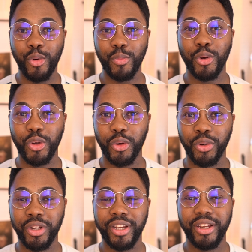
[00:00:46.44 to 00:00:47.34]
code
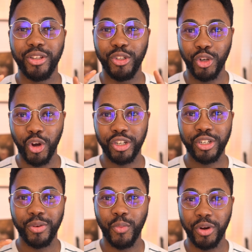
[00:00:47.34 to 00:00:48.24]

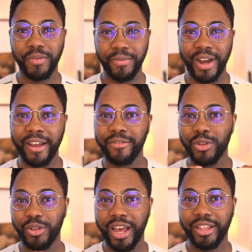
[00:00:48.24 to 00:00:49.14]
Josh15, so
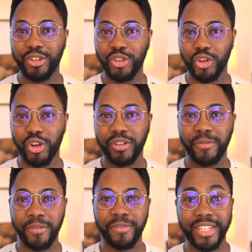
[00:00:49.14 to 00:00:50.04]
that's
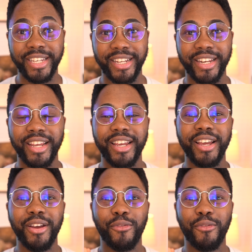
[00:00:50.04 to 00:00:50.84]
Josh15, for